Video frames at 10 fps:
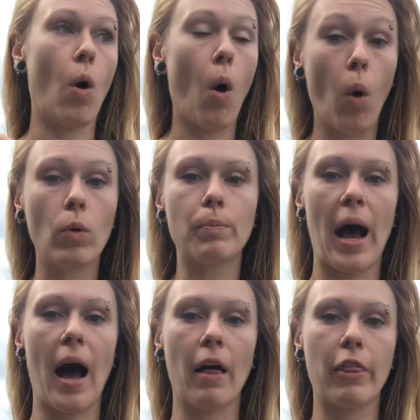own
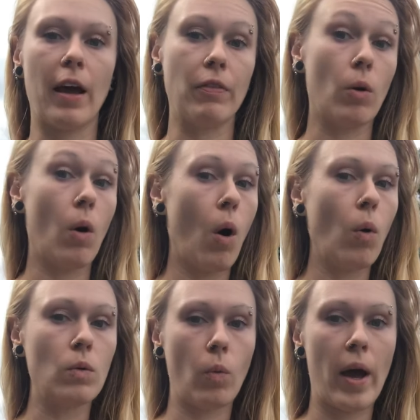path and their
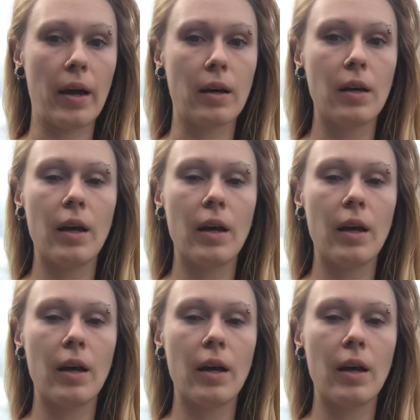own way,